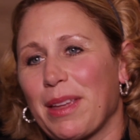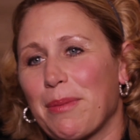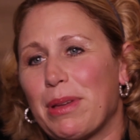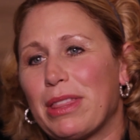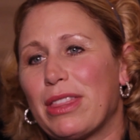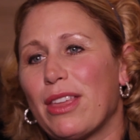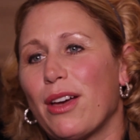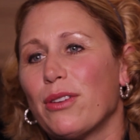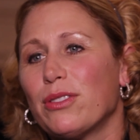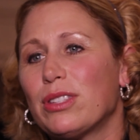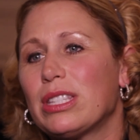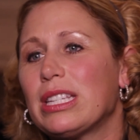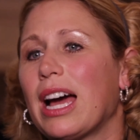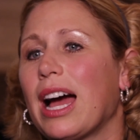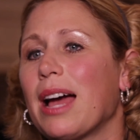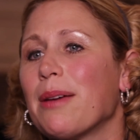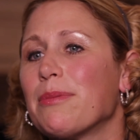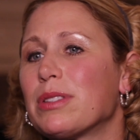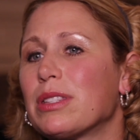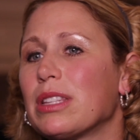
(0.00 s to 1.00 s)
but those
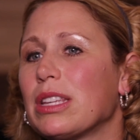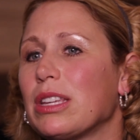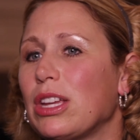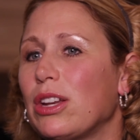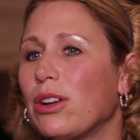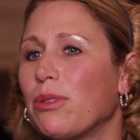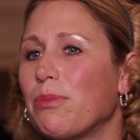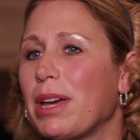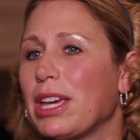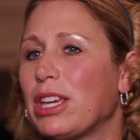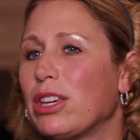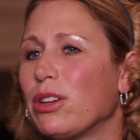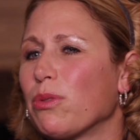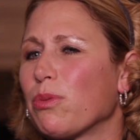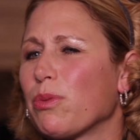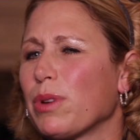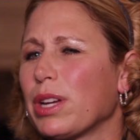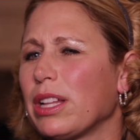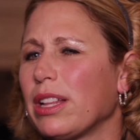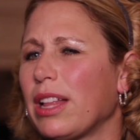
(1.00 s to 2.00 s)
times that, make
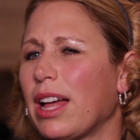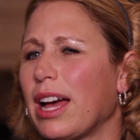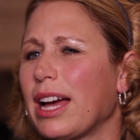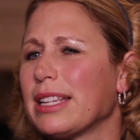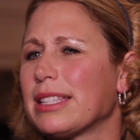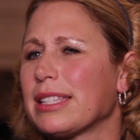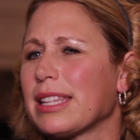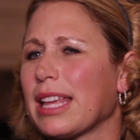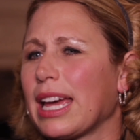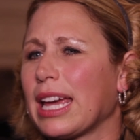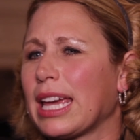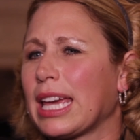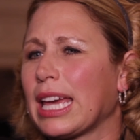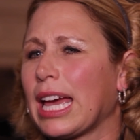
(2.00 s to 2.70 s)
you realize,